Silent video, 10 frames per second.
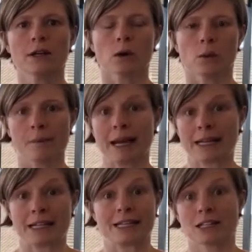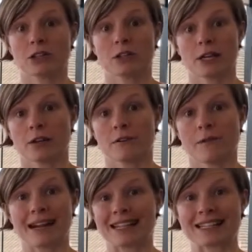we might need to look at your
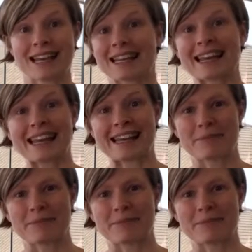running technique.